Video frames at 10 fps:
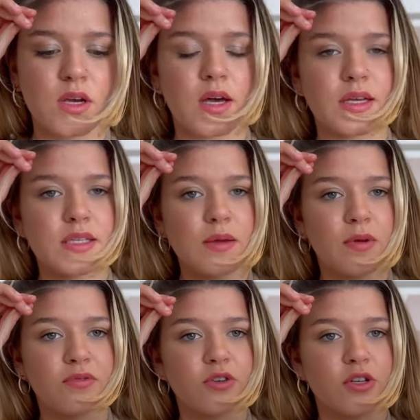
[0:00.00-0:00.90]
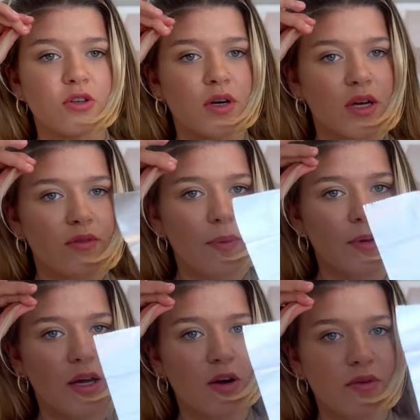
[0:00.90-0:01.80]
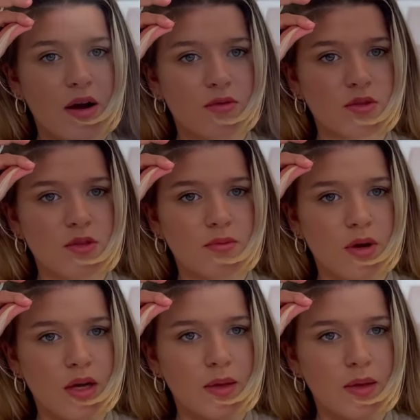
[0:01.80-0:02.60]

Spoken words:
I take my foil and I wrap it around my